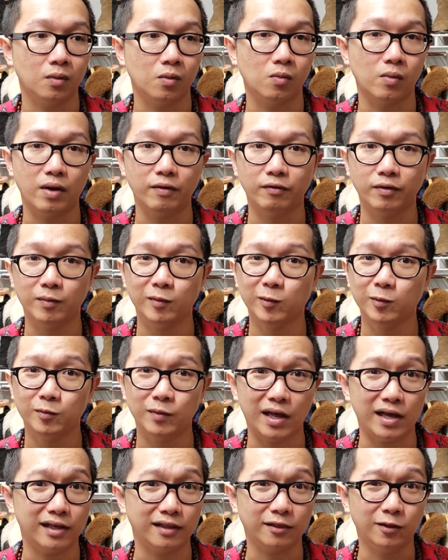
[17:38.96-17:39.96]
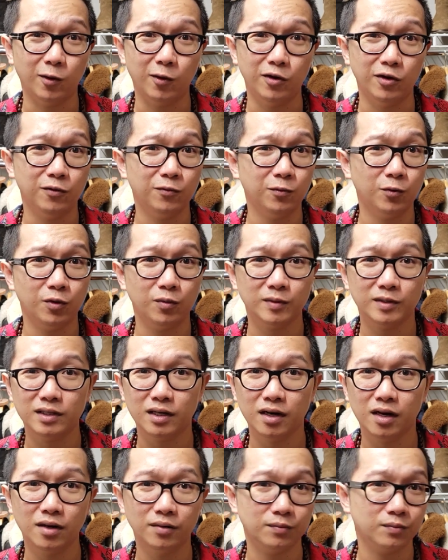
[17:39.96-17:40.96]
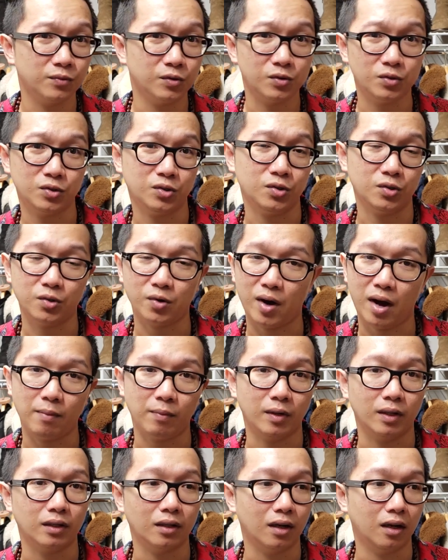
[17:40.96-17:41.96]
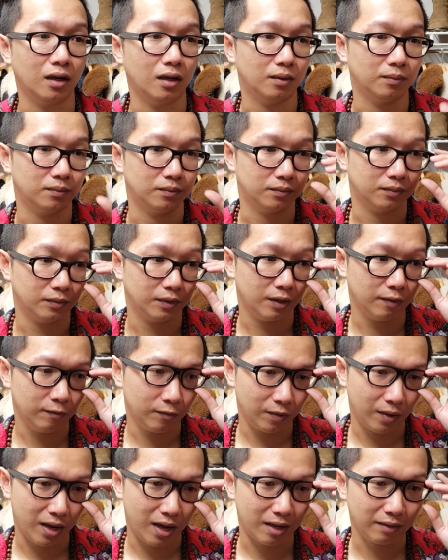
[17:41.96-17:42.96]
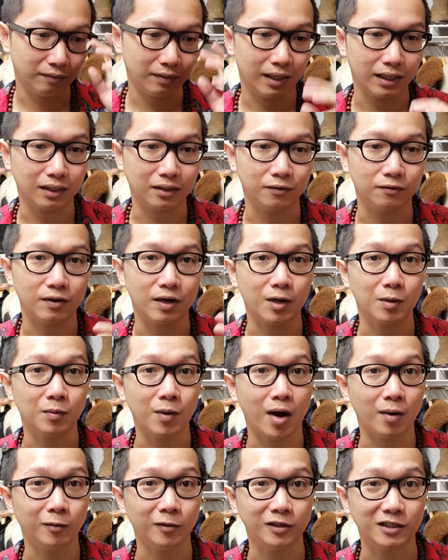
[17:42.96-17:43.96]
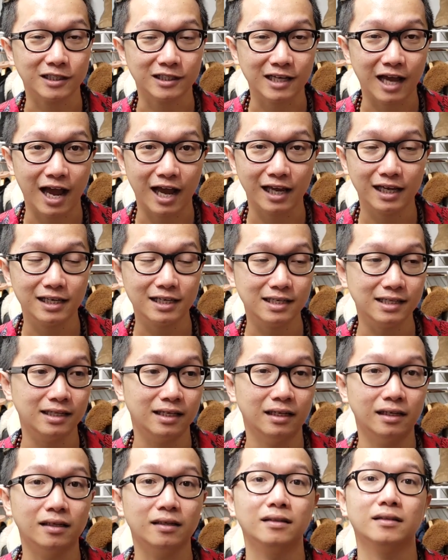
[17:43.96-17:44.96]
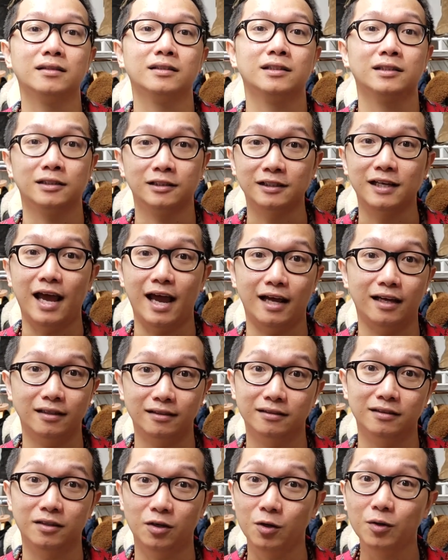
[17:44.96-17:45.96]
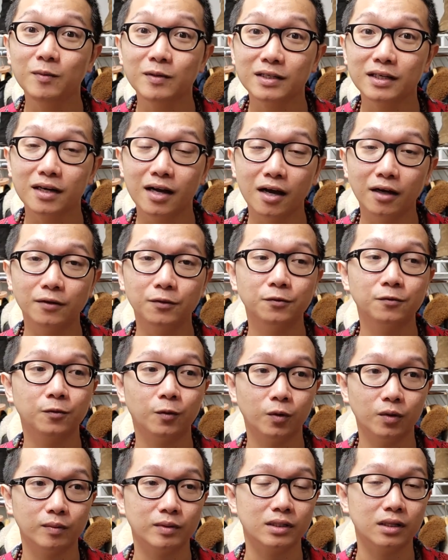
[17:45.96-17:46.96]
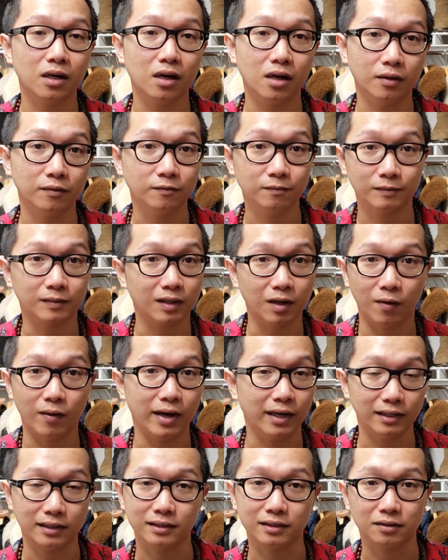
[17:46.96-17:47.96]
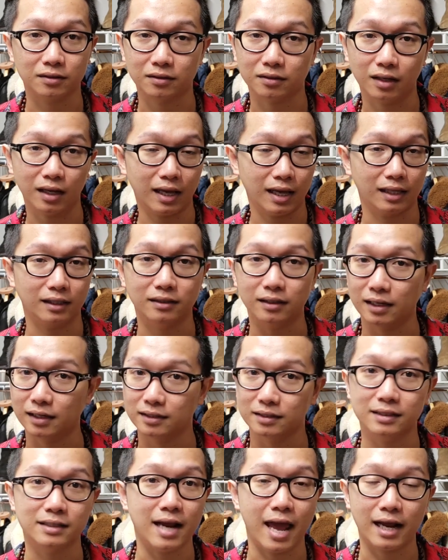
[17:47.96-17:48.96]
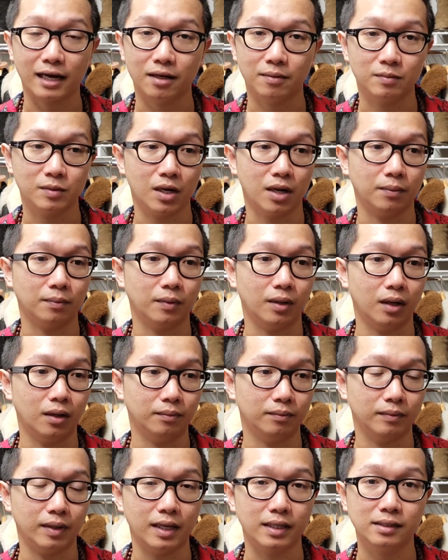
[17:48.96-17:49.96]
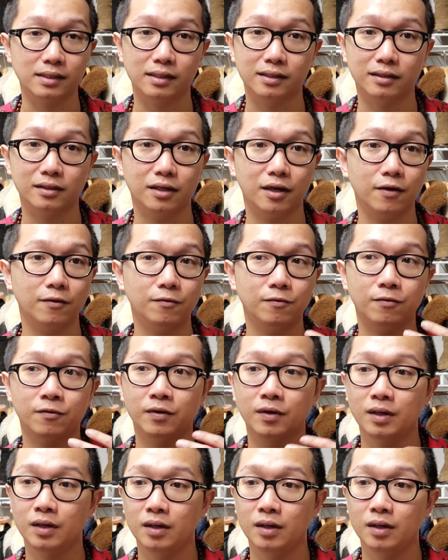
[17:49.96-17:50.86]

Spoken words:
wait for them to be like 30-40% off. You should grab it. If you have like a very popular size, yeah, 30% off, 40% off, go ahead and snag them up. Essence, if